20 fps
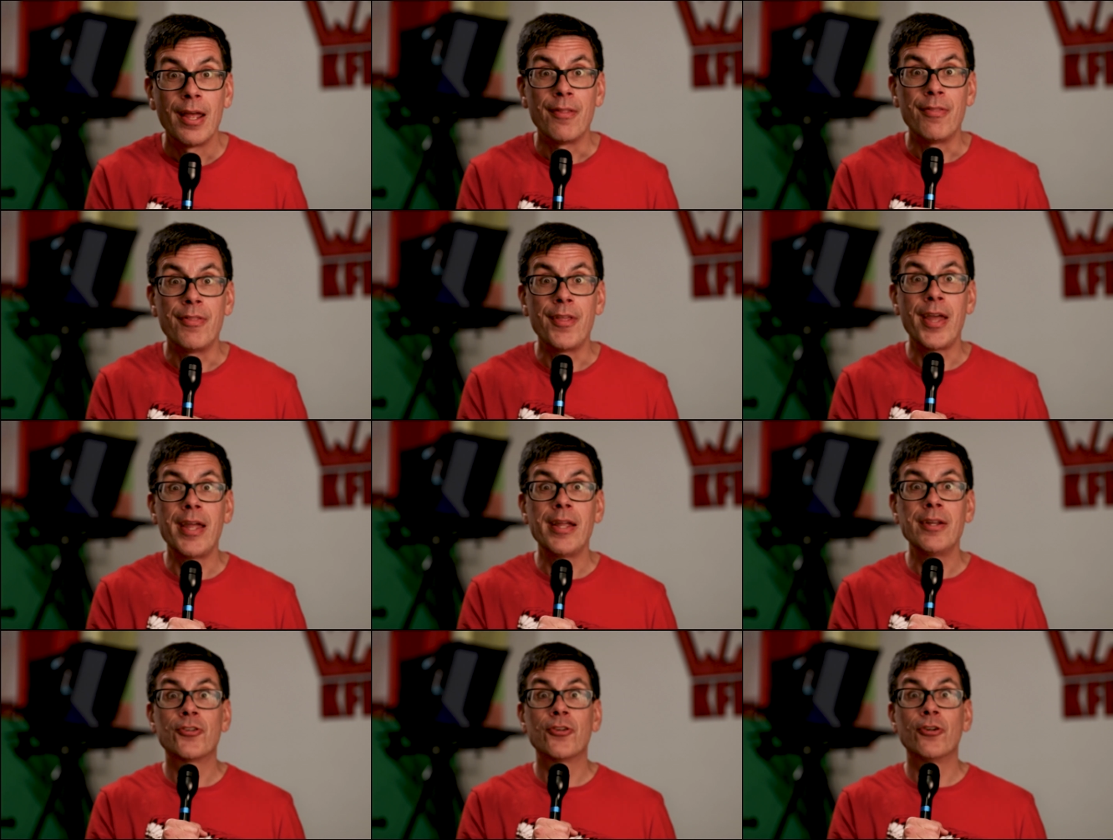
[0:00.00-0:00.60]

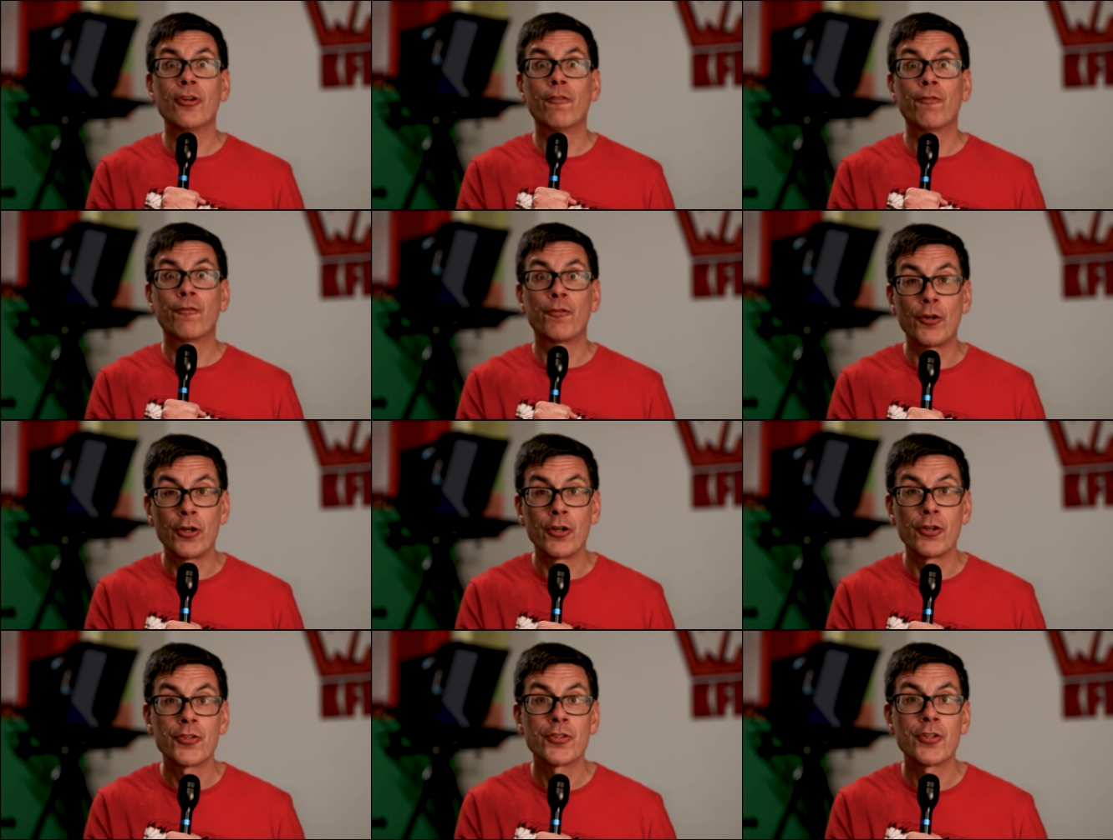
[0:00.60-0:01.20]
They took
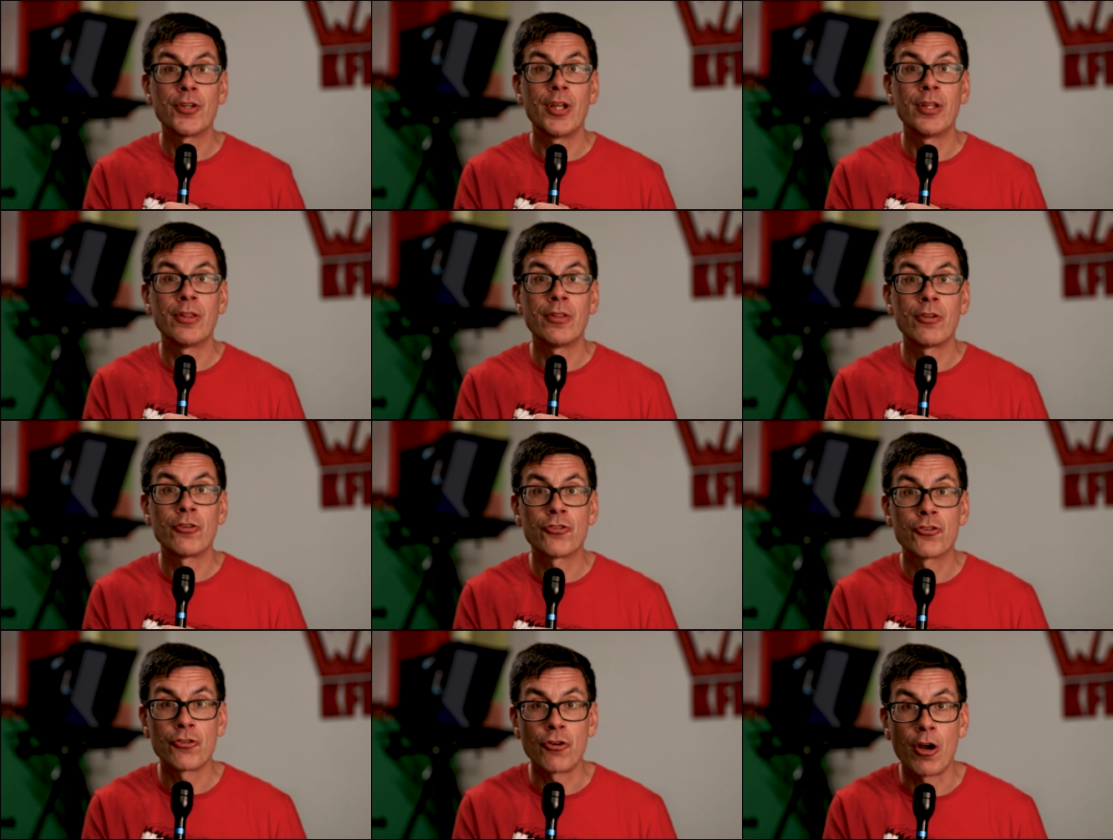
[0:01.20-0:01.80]
first at
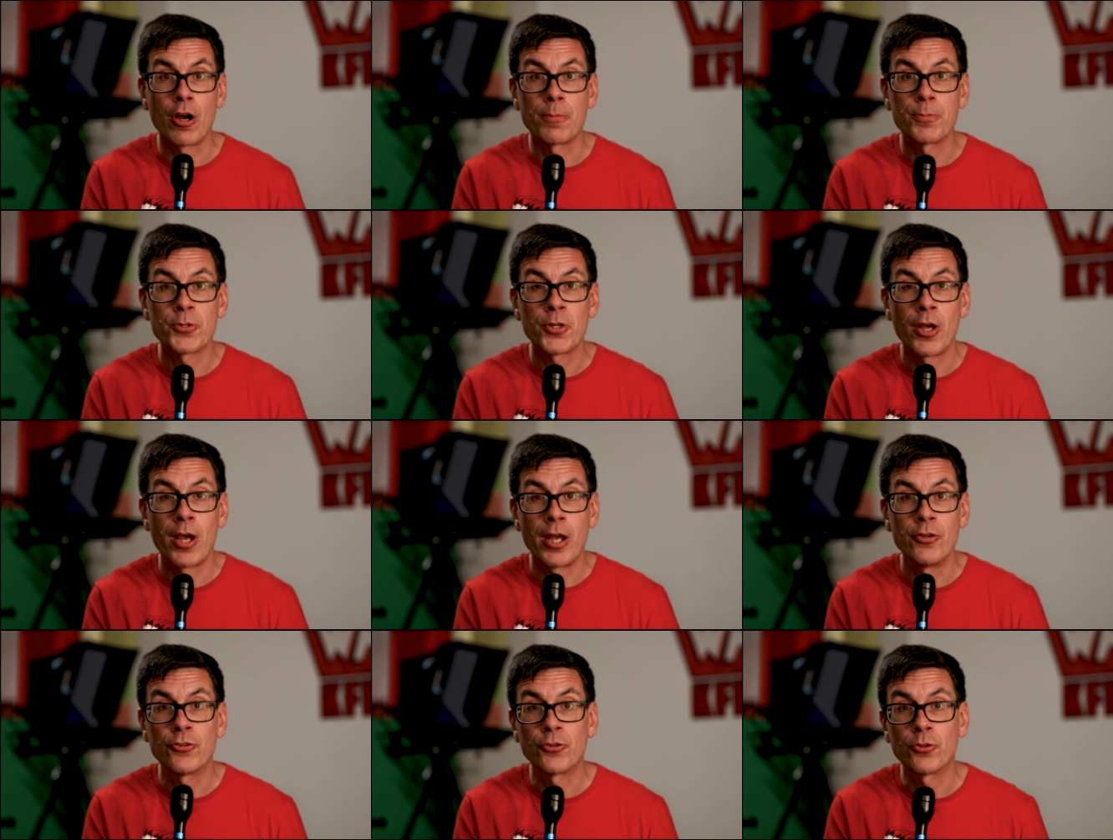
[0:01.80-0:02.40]
the Sharps
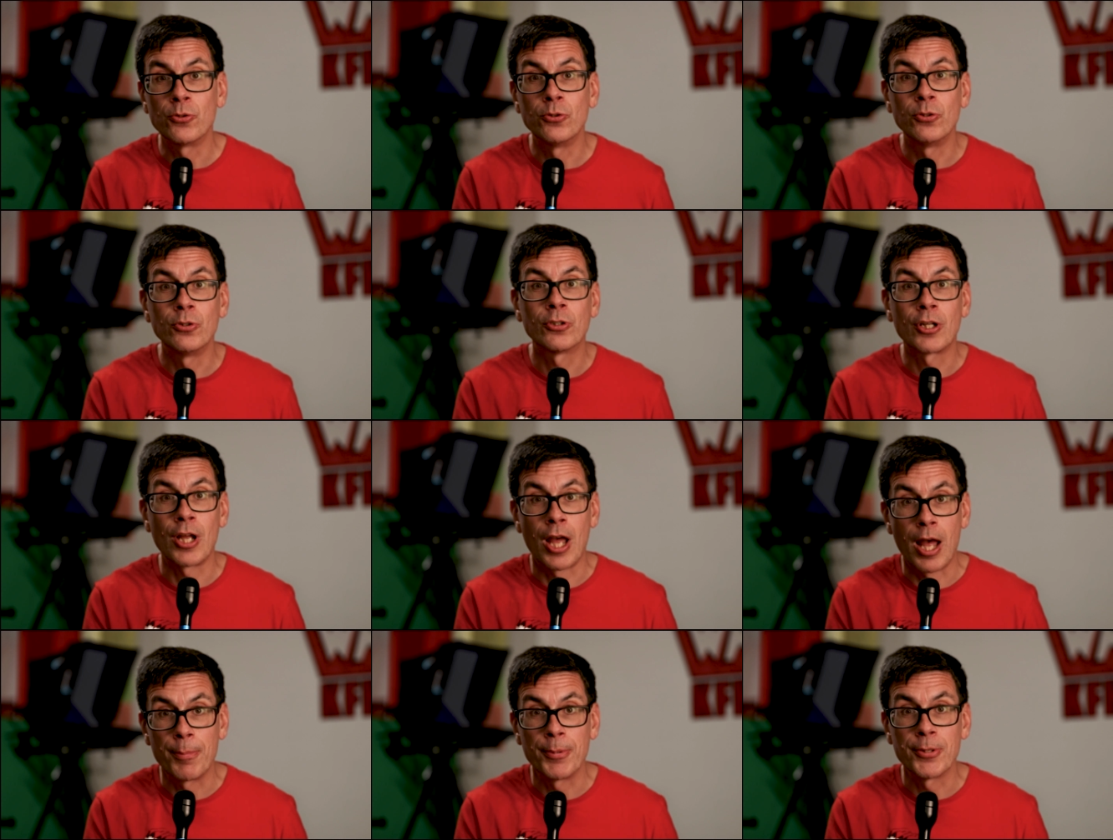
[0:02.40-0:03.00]
High School
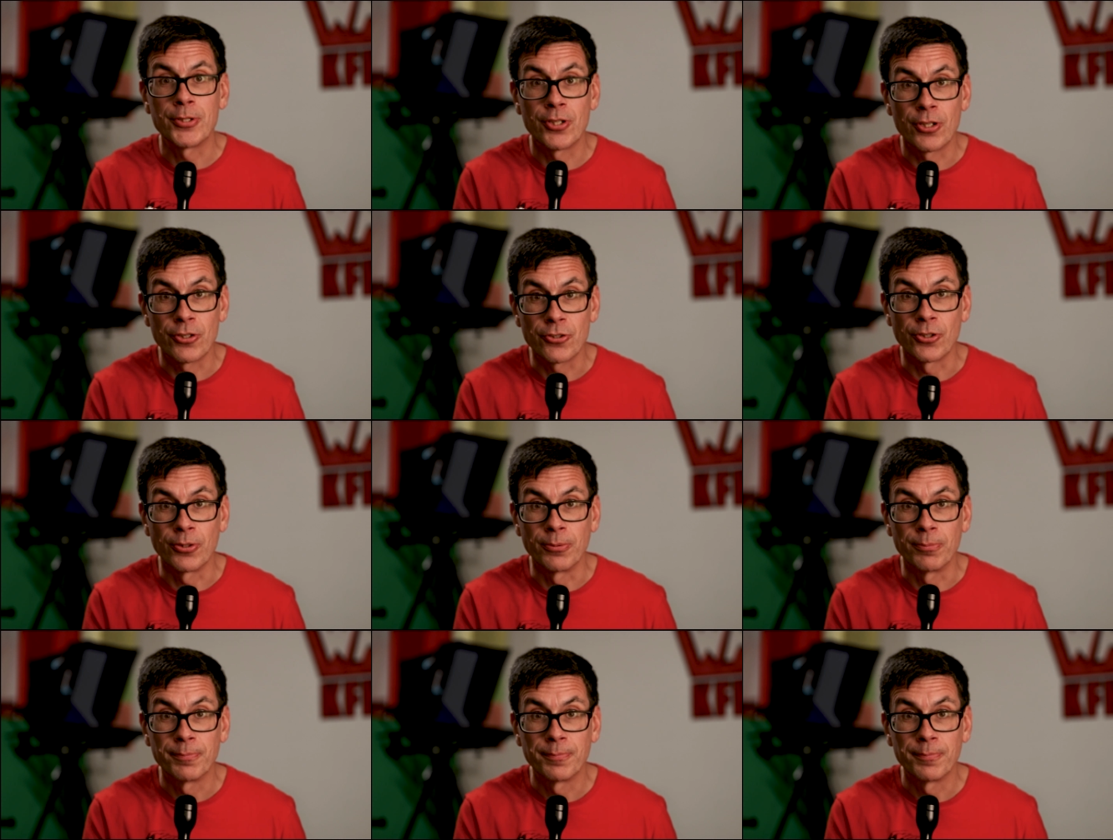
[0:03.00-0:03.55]
competition.